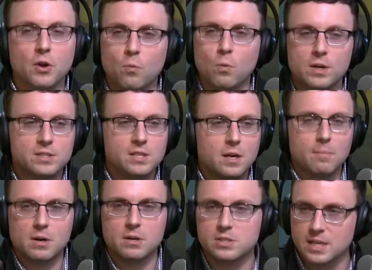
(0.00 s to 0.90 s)
There wasn't a
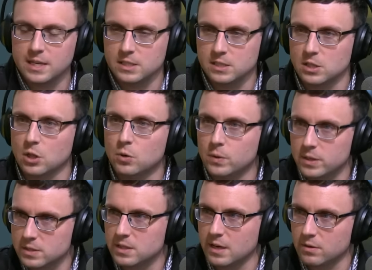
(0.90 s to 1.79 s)
Mercedes
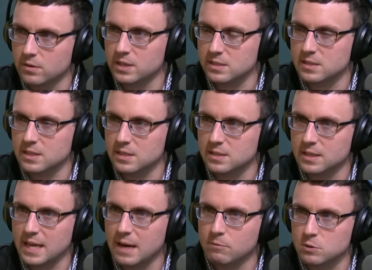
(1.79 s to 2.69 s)
Lewis there this
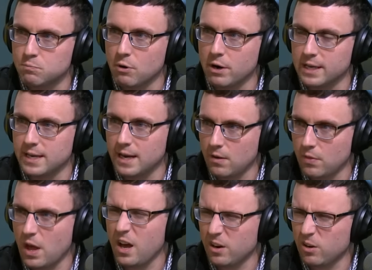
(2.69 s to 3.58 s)
season that was breaking down
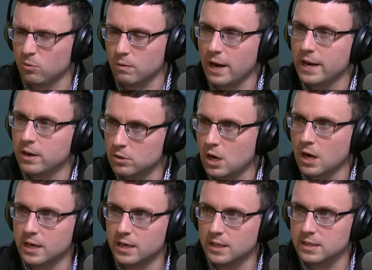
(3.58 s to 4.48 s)
the huddle, right? Or
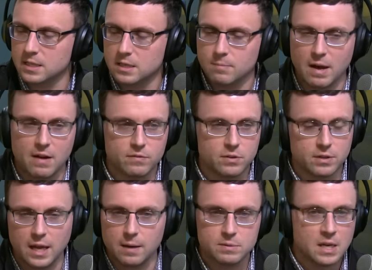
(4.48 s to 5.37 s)
talking to the team after
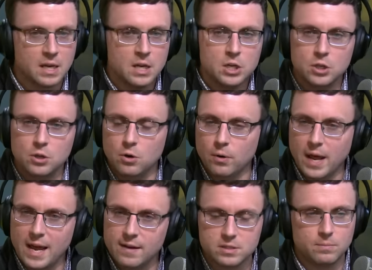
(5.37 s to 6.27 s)
games. You don't
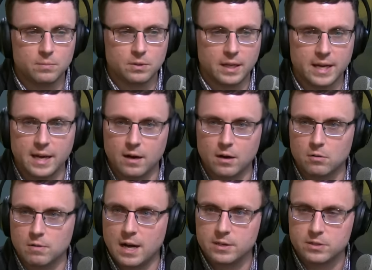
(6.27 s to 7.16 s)
have someone like
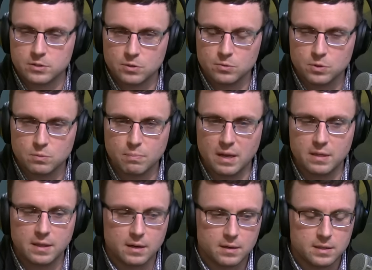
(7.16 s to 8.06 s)
Aaron Rodgers who's
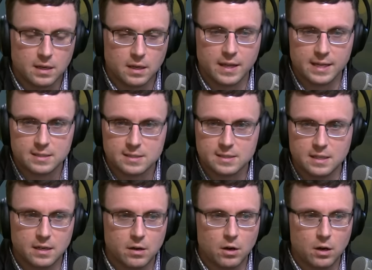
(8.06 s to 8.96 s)
been there and done that and
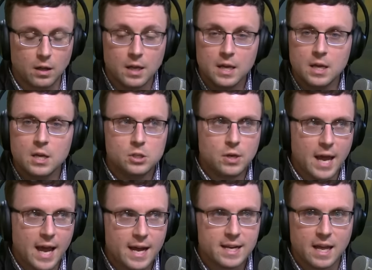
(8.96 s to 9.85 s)
seen it all. You
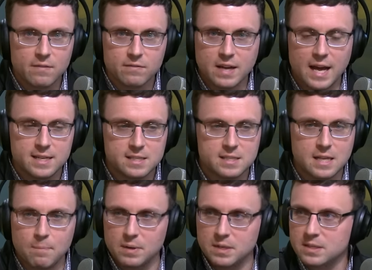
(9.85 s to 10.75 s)
had to have guys
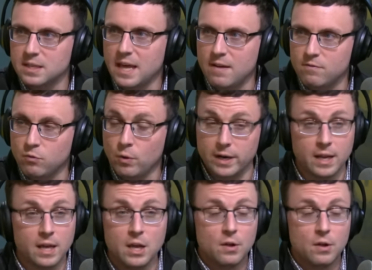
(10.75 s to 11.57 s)
step into that void.